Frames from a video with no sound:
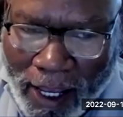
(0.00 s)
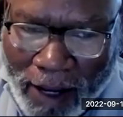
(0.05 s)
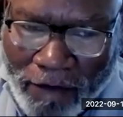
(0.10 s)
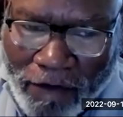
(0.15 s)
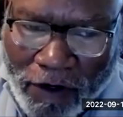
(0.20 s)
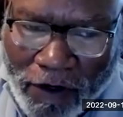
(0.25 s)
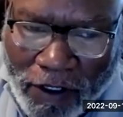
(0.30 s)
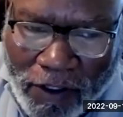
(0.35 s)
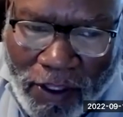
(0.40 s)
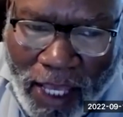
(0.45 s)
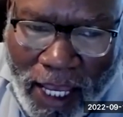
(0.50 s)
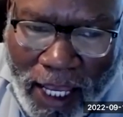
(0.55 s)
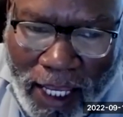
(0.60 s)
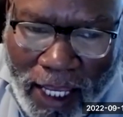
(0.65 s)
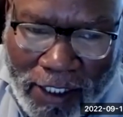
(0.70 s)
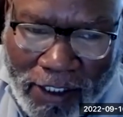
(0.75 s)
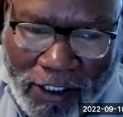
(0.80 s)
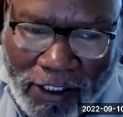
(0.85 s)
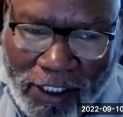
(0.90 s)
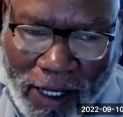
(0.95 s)

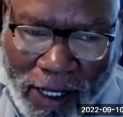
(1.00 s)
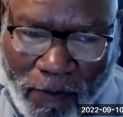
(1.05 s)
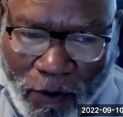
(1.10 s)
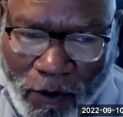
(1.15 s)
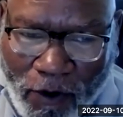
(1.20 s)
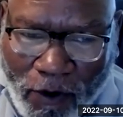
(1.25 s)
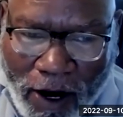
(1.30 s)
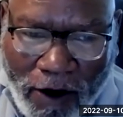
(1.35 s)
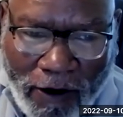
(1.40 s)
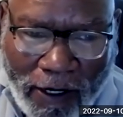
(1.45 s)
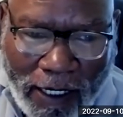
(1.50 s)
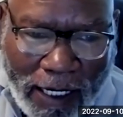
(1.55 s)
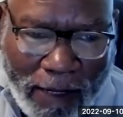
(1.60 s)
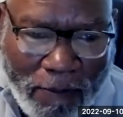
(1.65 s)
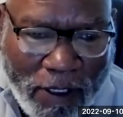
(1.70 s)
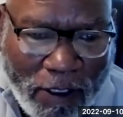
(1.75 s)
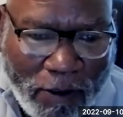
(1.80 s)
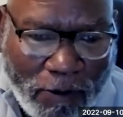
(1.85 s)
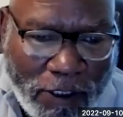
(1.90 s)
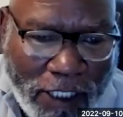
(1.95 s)
everything is temporary.
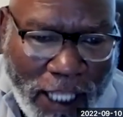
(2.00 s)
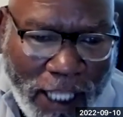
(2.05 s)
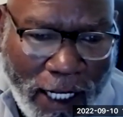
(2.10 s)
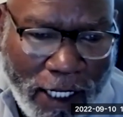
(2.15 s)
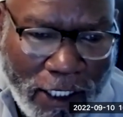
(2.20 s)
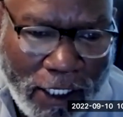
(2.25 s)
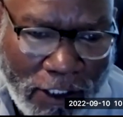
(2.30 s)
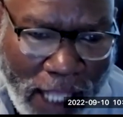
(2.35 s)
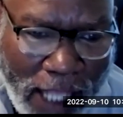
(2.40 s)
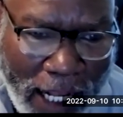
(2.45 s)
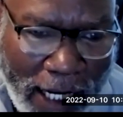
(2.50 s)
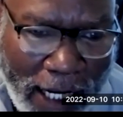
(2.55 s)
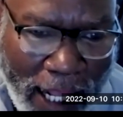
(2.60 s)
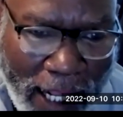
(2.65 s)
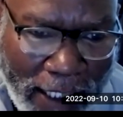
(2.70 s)
Let me say this. I